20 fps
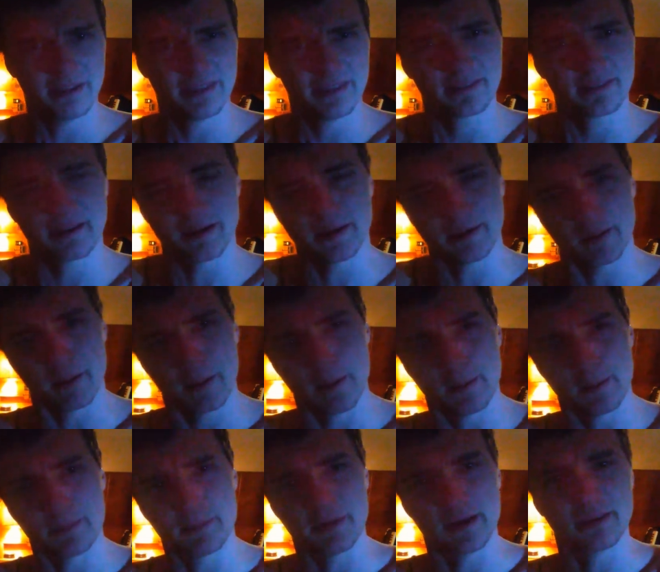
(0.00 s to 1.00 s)
I think, like,
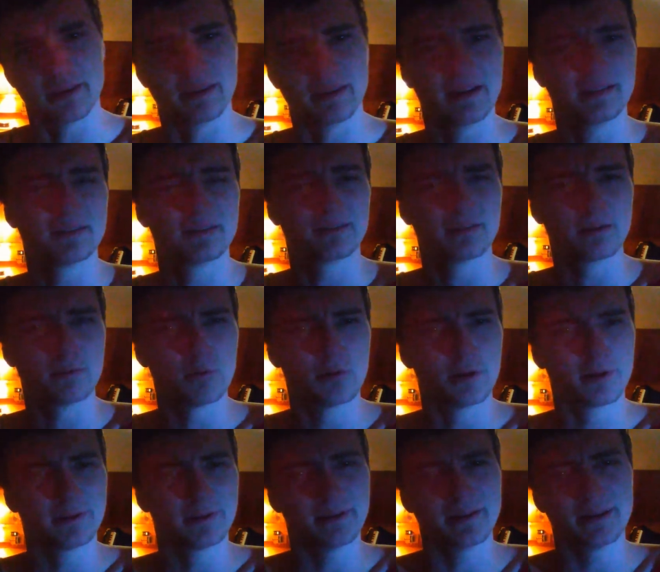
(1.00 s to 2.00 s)
being nice to
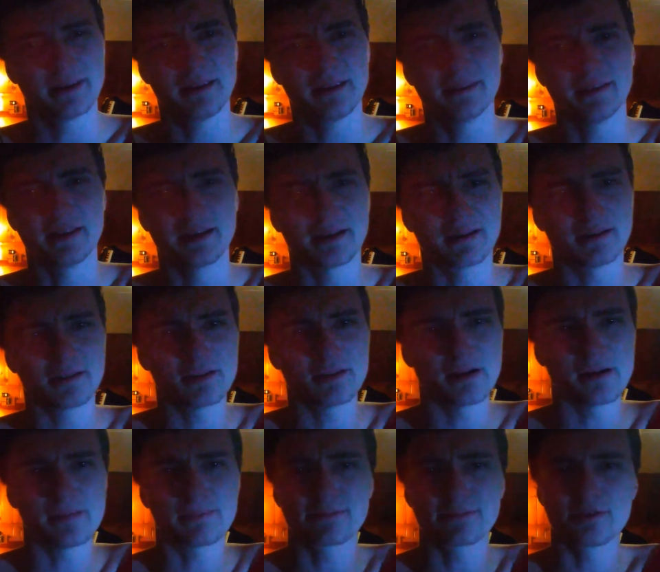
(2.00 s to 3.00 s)
someone and, like,
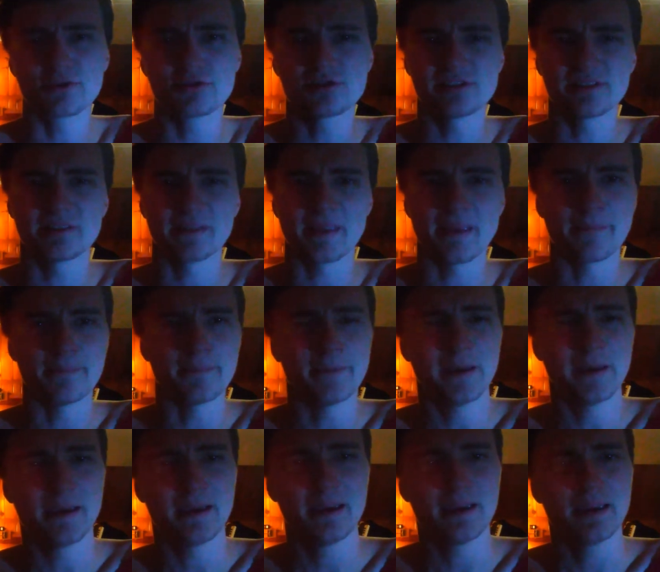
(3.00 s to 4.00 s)
approaching
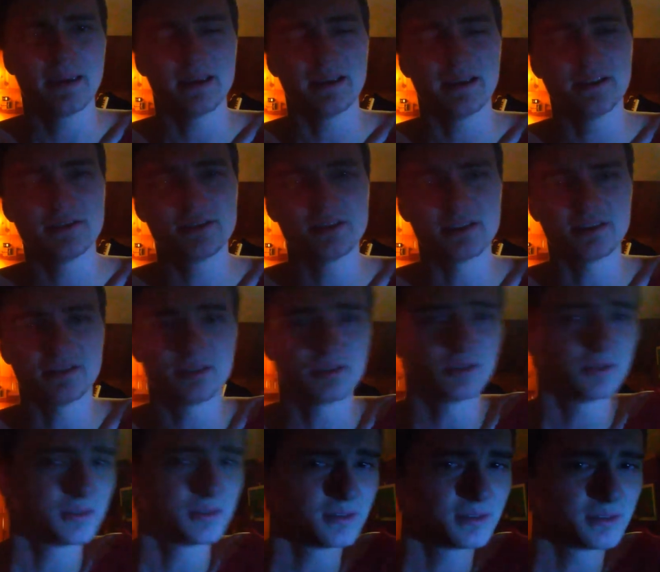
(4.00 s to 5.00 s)
them is
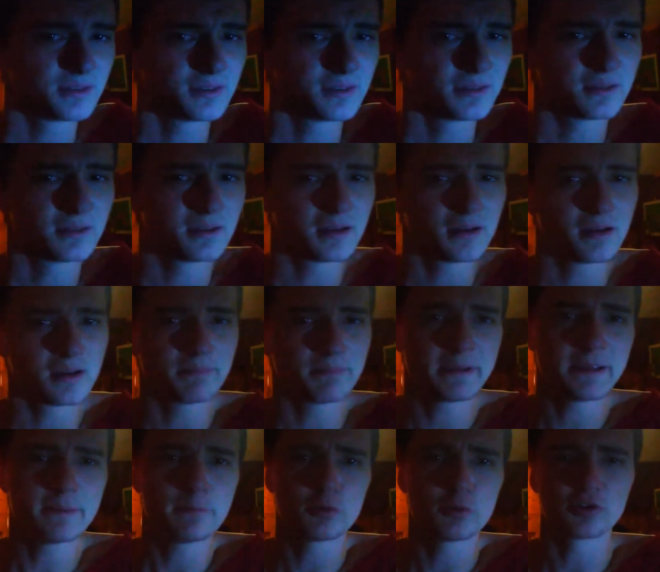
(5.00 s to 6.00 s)
just,
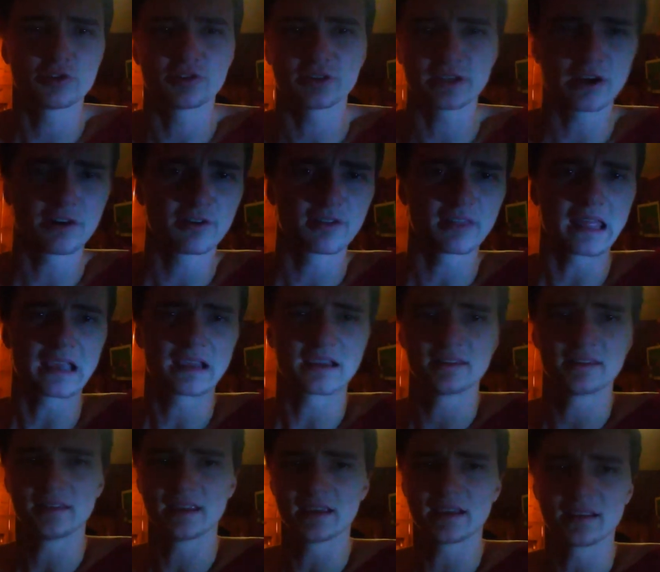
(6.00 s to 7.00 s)
people are scared of
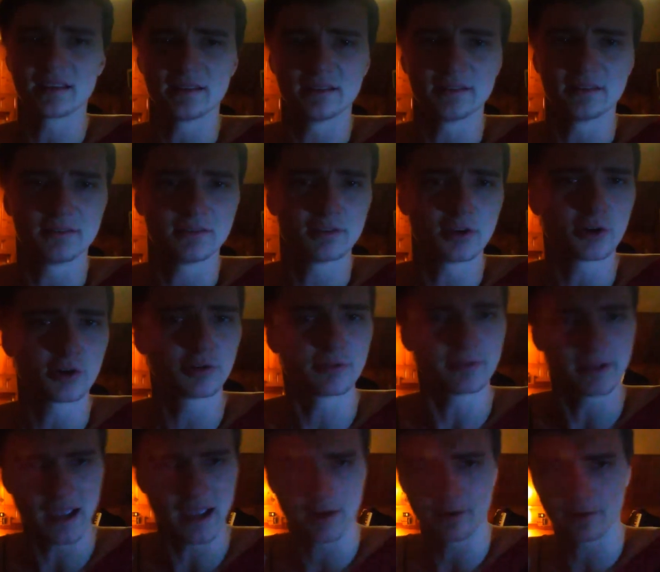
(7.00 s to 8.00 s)
that because they can
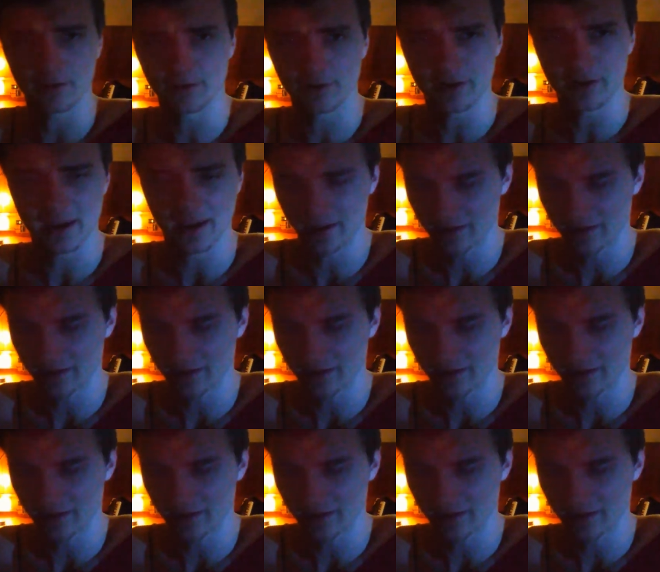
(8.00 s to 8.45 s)
turn down in their